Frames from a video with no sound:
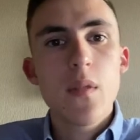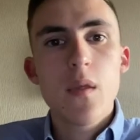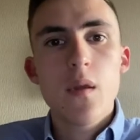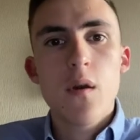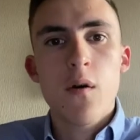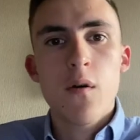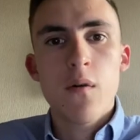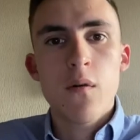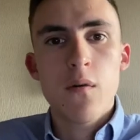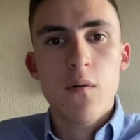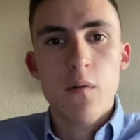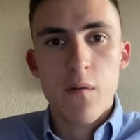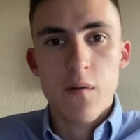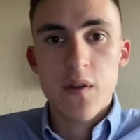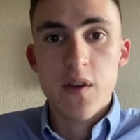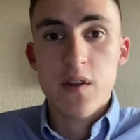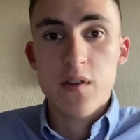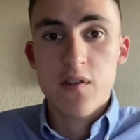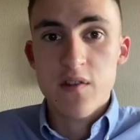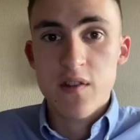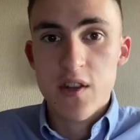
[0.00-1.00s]
of the
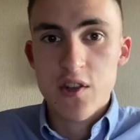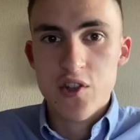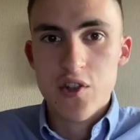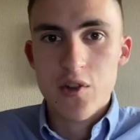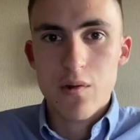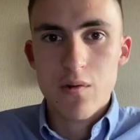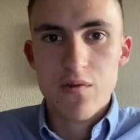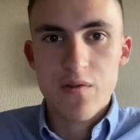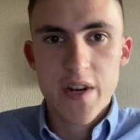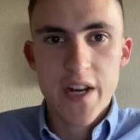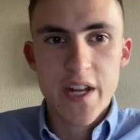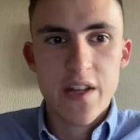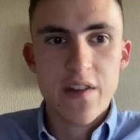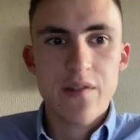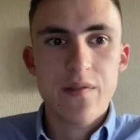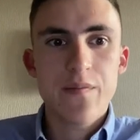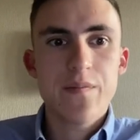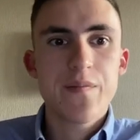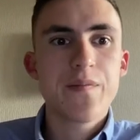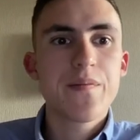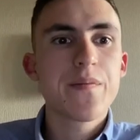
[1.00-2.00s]
international trade.
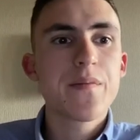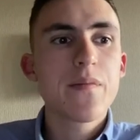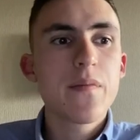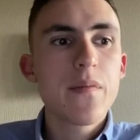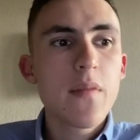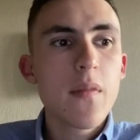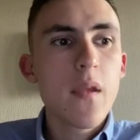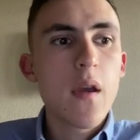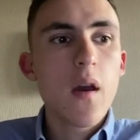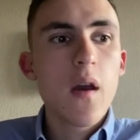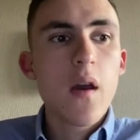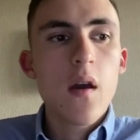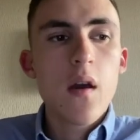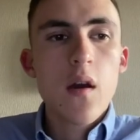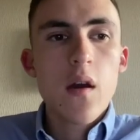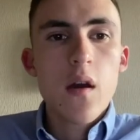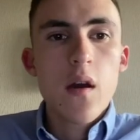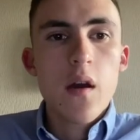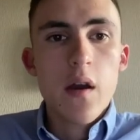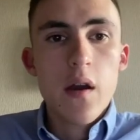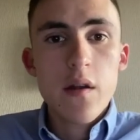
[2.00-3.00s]

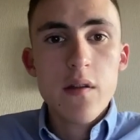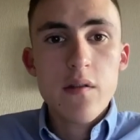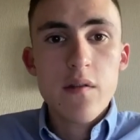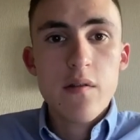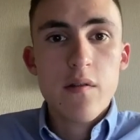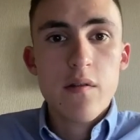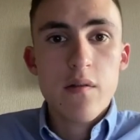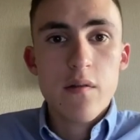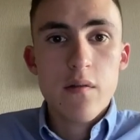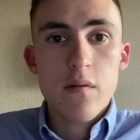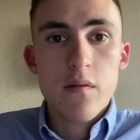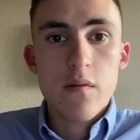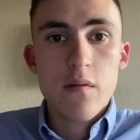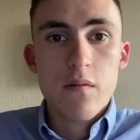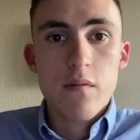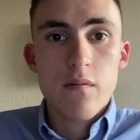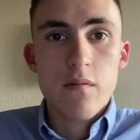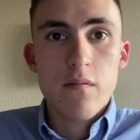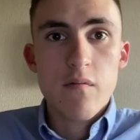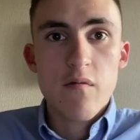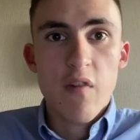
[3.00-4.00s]
And
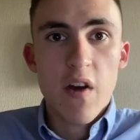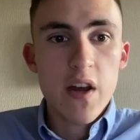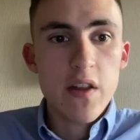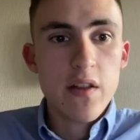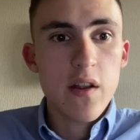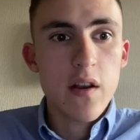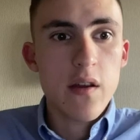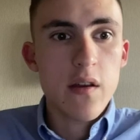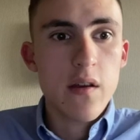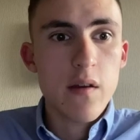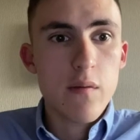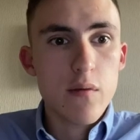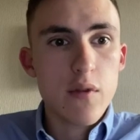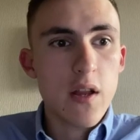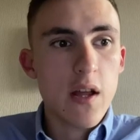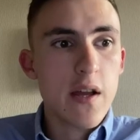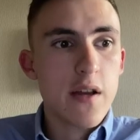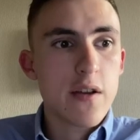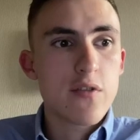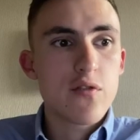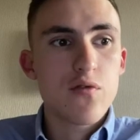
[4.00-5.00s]
finally, I would
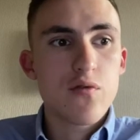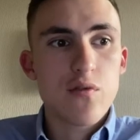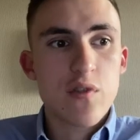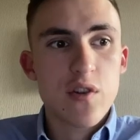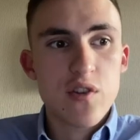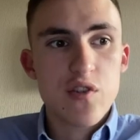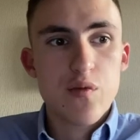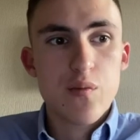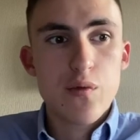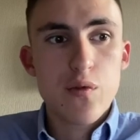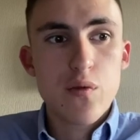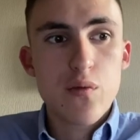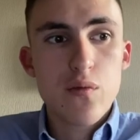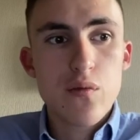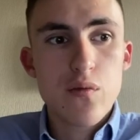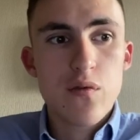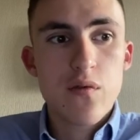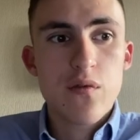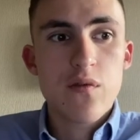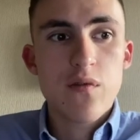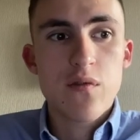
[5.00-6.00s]
like to
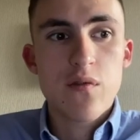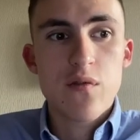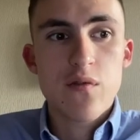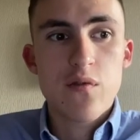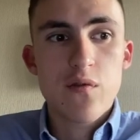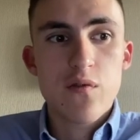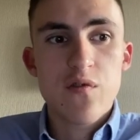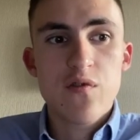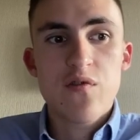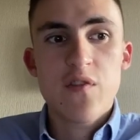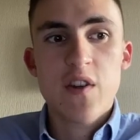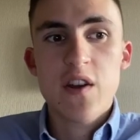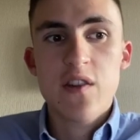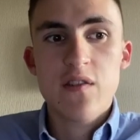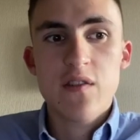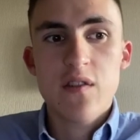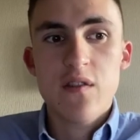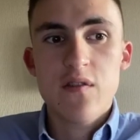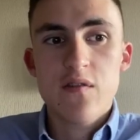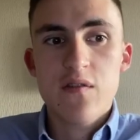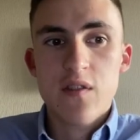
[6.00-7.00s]
contribute to
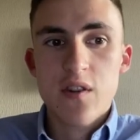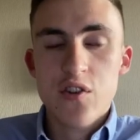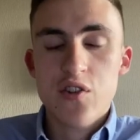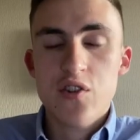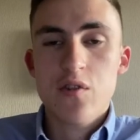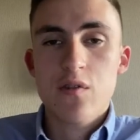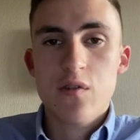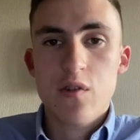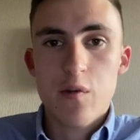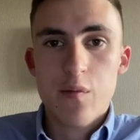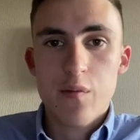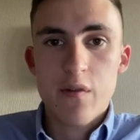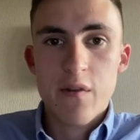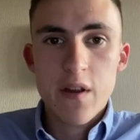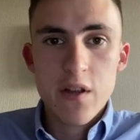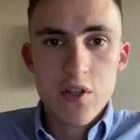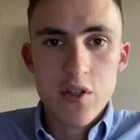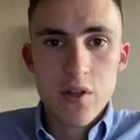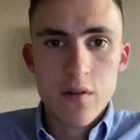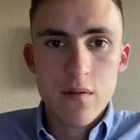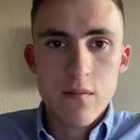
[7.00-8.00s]
strengthen international
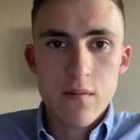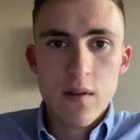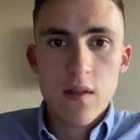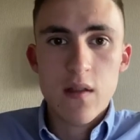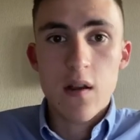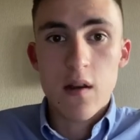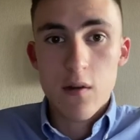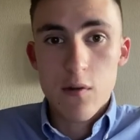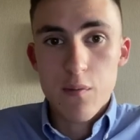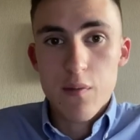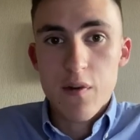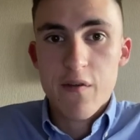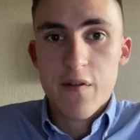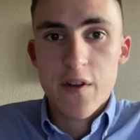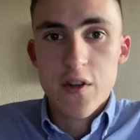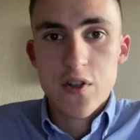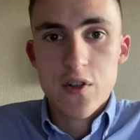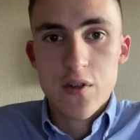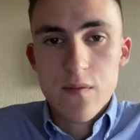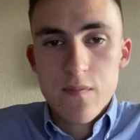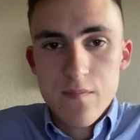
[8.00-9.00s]
cooperation in the legal
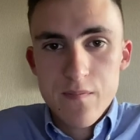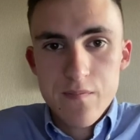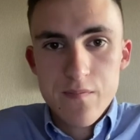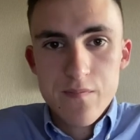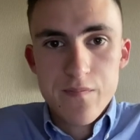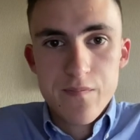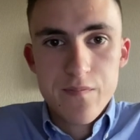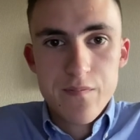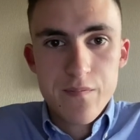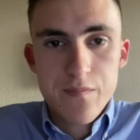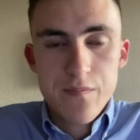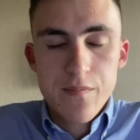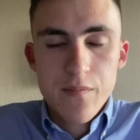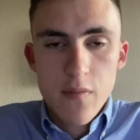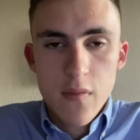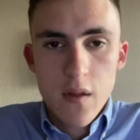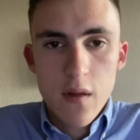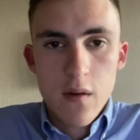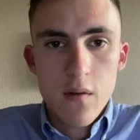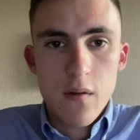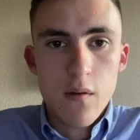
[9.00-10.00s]
profession,
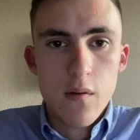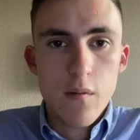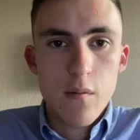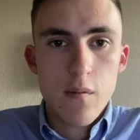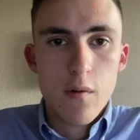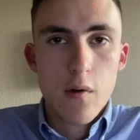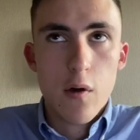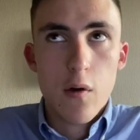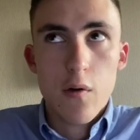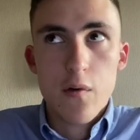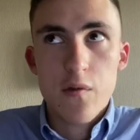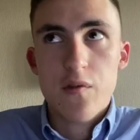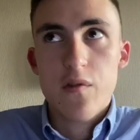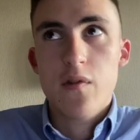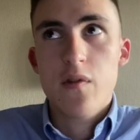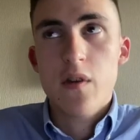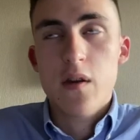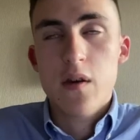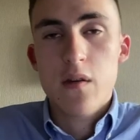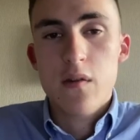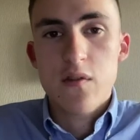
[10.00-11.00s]
because
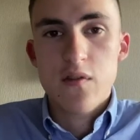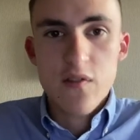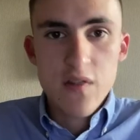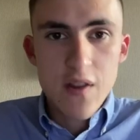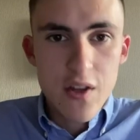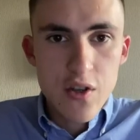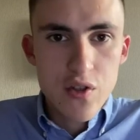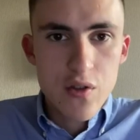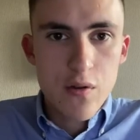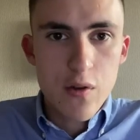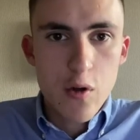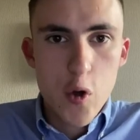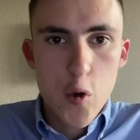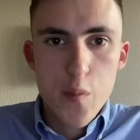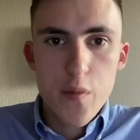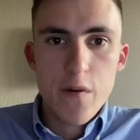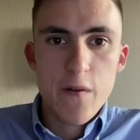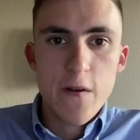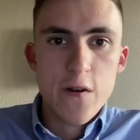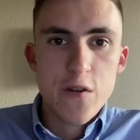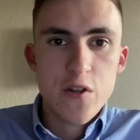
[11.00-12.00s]
the international
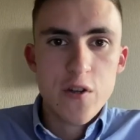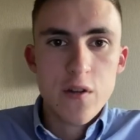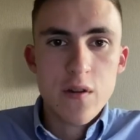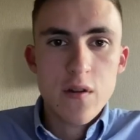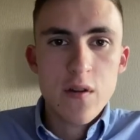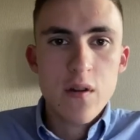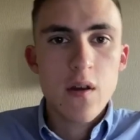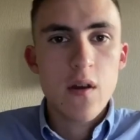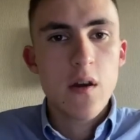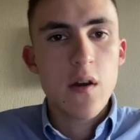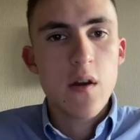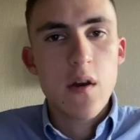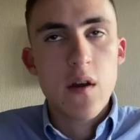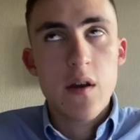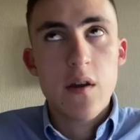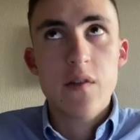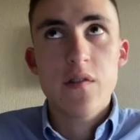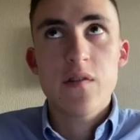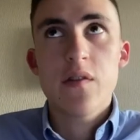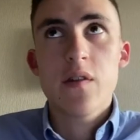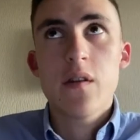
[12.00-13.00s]
cooperation
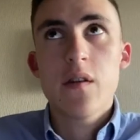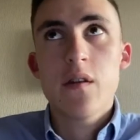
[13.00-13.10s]
is